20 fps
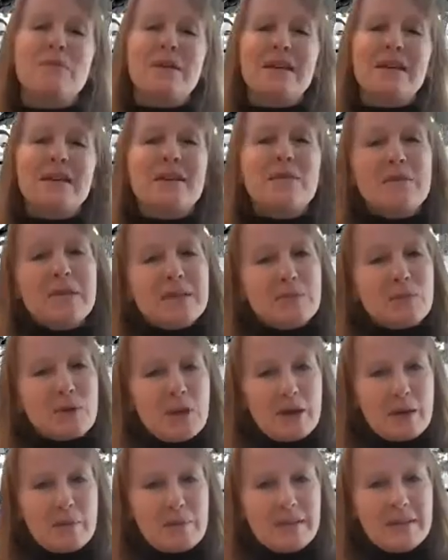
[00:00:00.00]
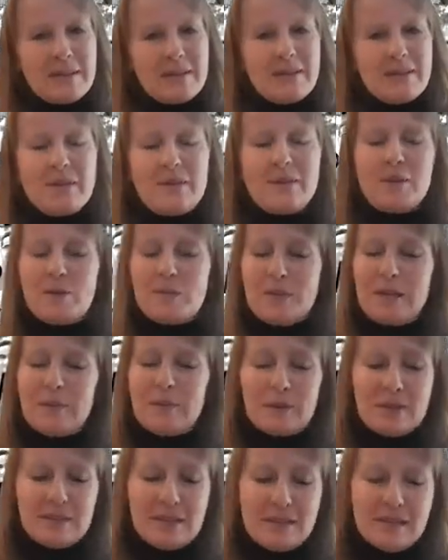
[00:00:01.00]
Give me some credibility with your
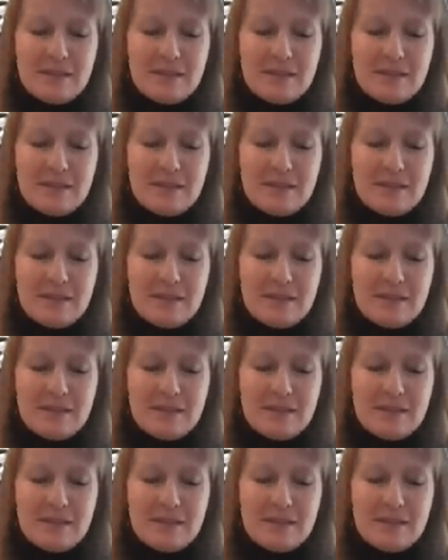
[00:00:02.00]
people, you